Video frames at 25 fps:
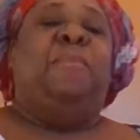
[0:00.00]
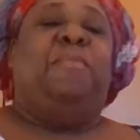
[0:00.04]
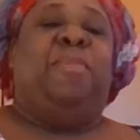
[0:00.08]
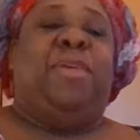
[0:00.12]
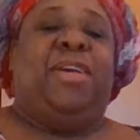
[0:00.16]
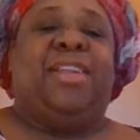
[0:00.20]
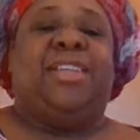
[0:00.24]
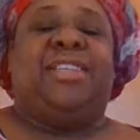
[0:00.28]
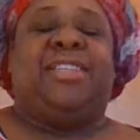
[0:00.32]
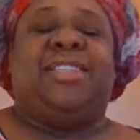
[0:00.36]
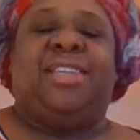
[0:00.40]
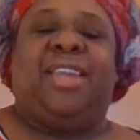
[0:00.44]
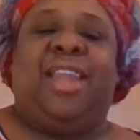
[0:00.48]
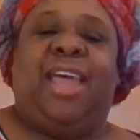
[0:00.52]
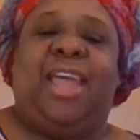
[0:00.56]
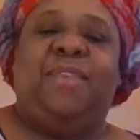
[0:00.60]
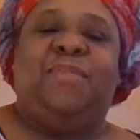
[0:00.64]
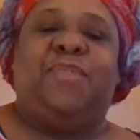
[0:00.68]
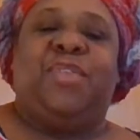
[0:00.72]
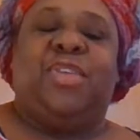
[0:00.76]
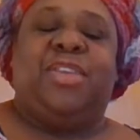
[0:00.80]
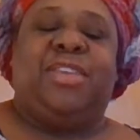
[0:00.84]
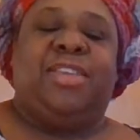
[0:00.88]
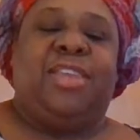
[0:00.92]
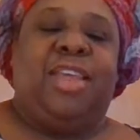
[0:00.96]
But it's
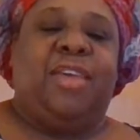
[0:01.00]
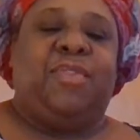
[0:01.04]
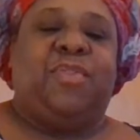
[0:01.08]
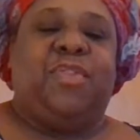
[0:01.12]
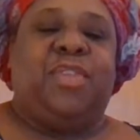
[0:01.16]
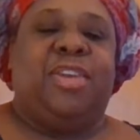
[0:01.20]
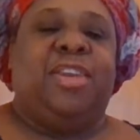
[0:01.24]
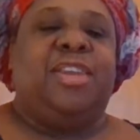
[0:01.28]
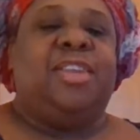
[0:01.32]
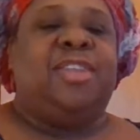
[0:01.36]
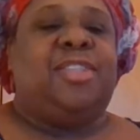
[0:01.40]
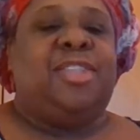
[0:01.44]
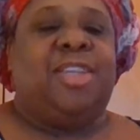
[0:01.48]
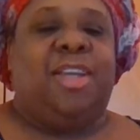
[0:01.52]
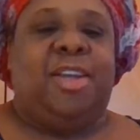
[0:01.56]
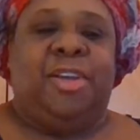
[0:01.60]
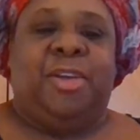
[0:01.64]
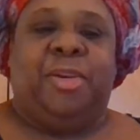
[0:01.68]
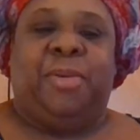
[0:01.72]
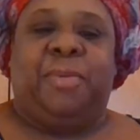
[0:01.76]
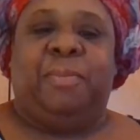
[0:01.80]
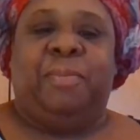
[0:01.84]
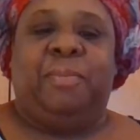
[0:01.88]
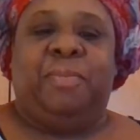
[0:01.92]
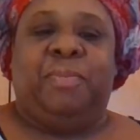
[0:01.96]
life and death in the
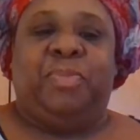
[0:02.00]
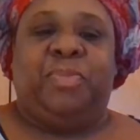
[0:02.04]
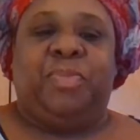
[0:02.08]
tongue.